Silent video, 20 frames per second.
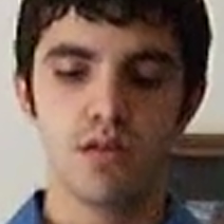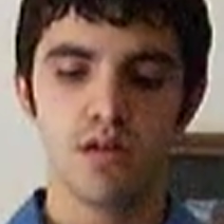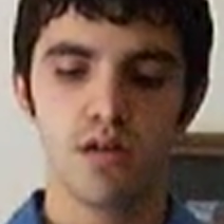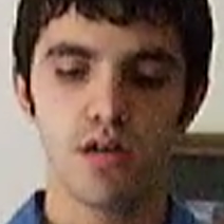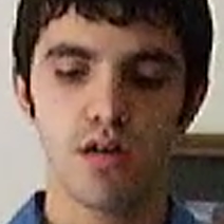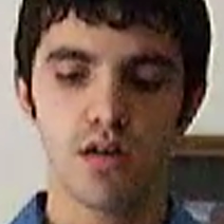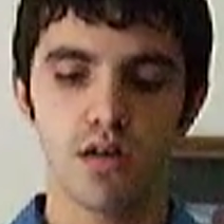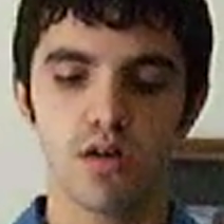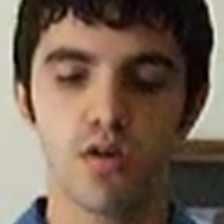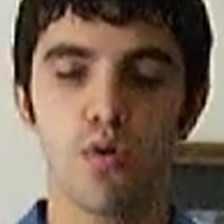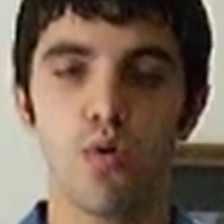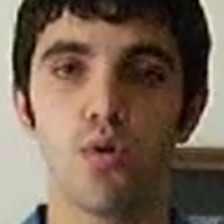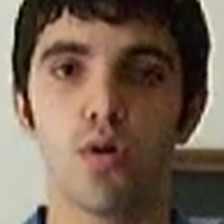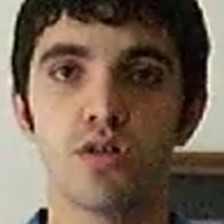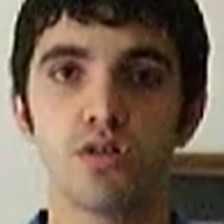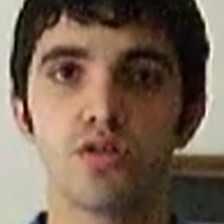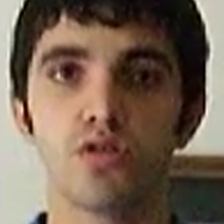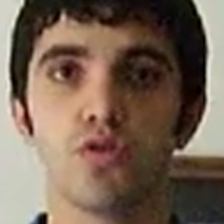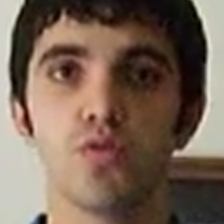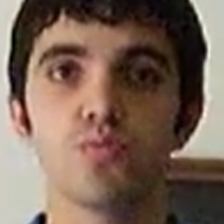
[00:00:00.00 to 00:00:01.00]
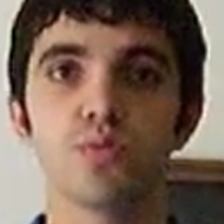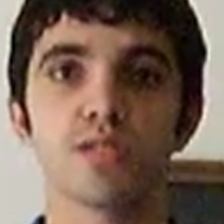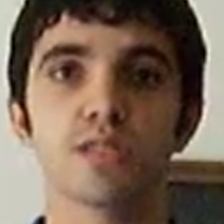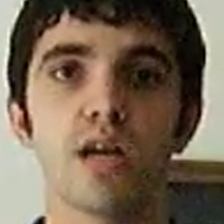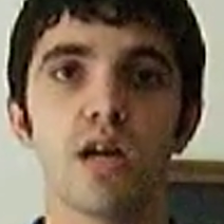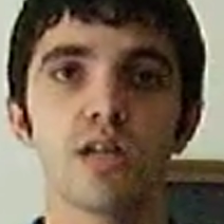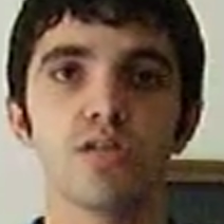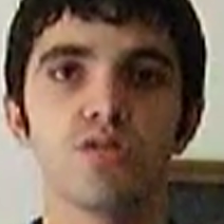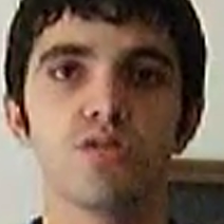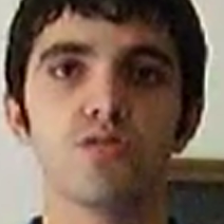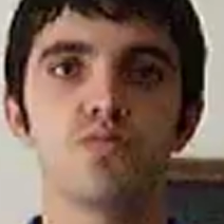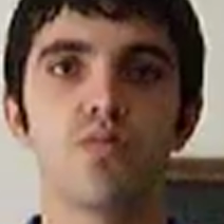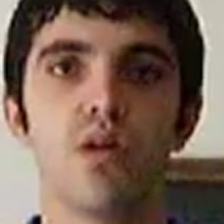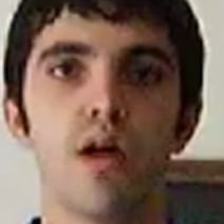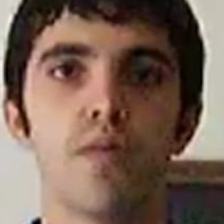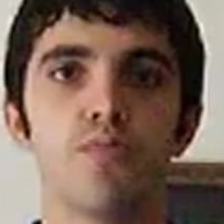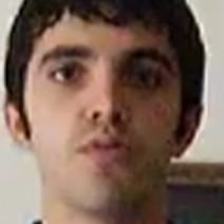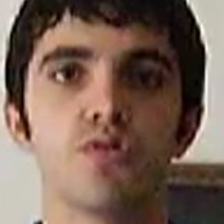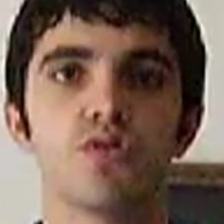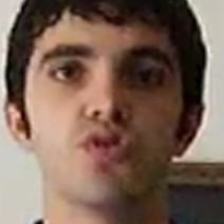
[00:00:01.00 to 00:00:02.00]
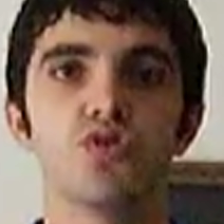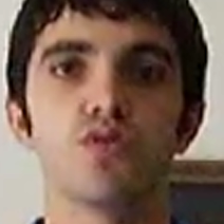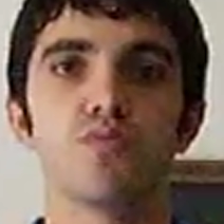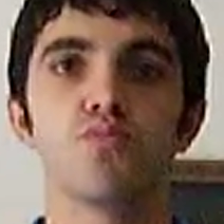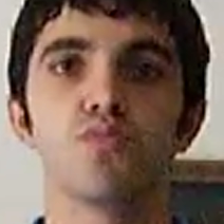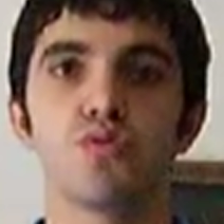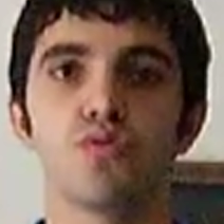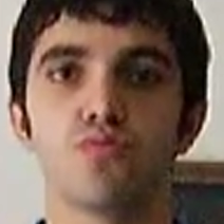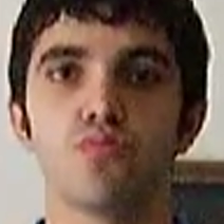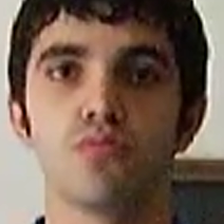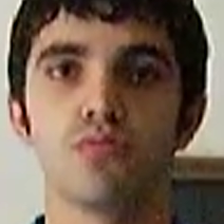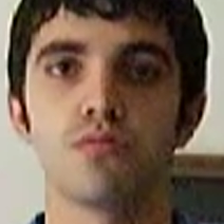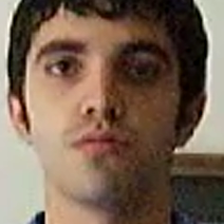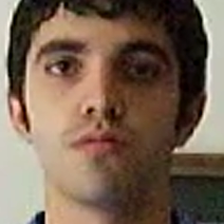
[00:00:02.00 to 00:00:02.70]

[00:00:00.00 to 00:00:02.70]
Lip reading: according to the Wisconsin Rapids Tribune.